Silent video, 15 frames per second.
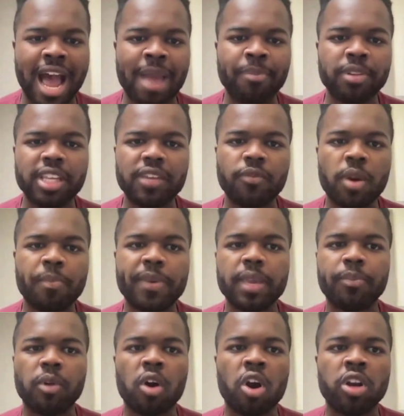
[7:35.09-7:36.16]
I believe when
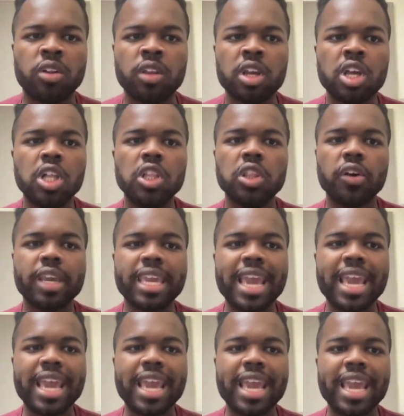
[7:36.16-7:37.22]
people are looking
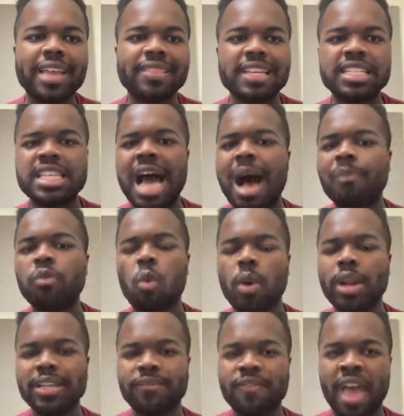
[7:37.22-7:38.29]
at the top 20
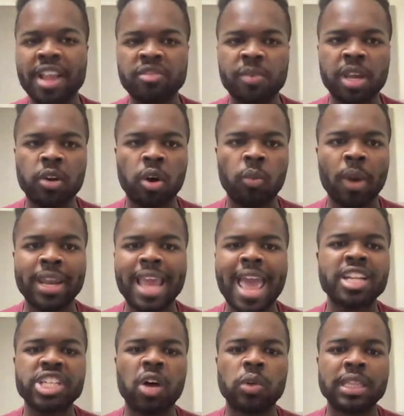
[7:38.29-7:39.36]
defensemen, or when
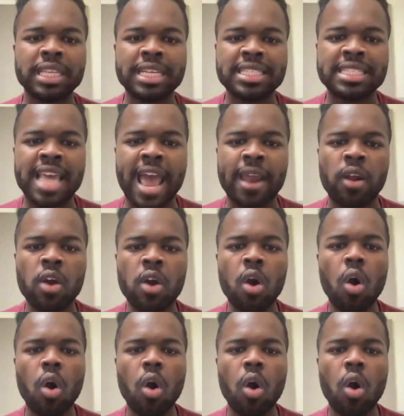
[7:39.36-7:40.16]
NHL released that